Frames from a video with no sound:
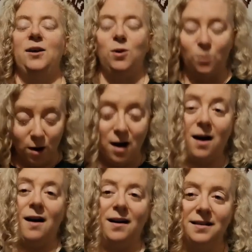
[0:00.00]
You
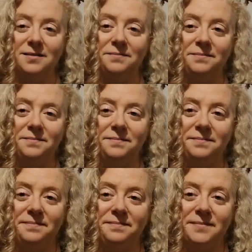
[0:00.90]
are
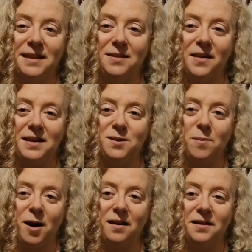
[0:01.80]
a divine
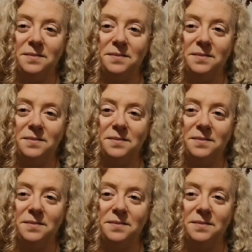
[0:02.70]
spark